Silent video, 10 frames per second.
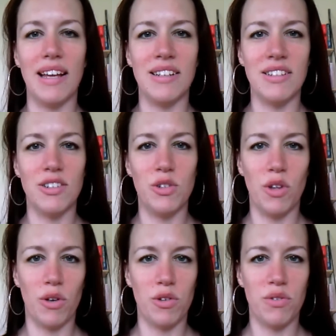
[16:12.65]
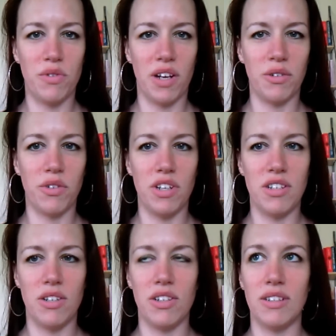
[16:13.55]
and do those final 3
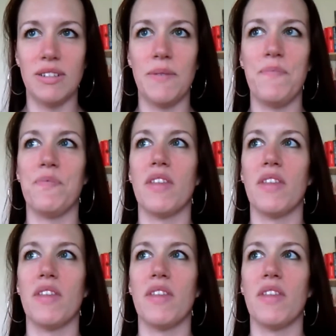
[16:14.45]
stitches.